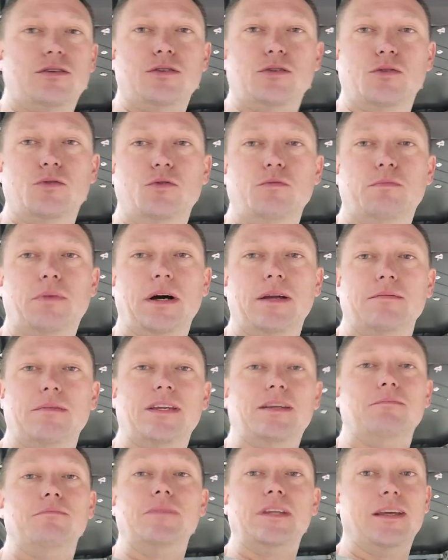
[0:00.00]
to do do,
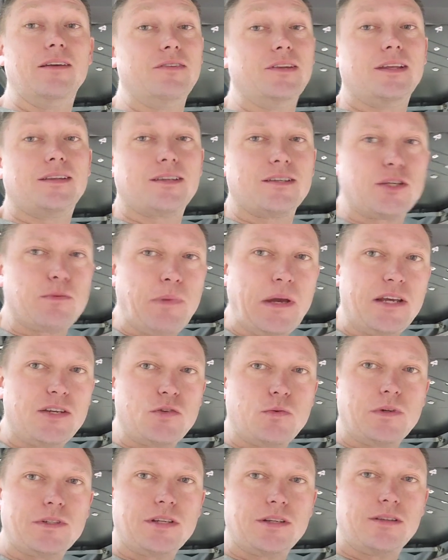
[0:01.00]
but given that the
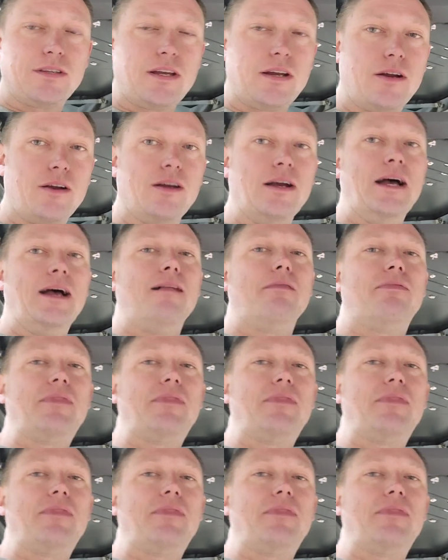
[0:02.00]
space wasn't there,